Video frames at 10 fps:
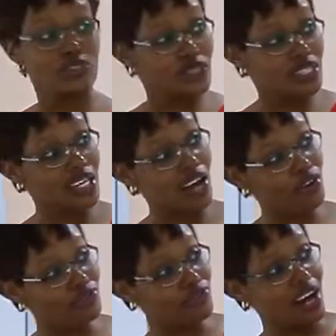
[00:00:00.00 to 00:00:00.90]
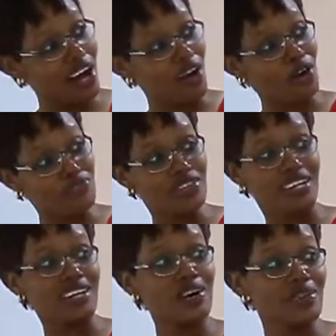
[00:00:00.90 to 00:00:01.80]
And you see how far
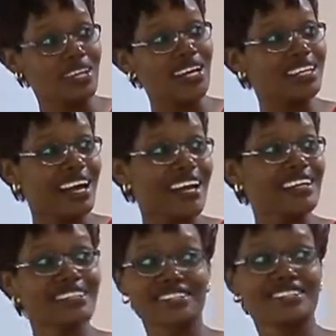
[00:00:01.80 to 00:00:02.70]
off the ground that guy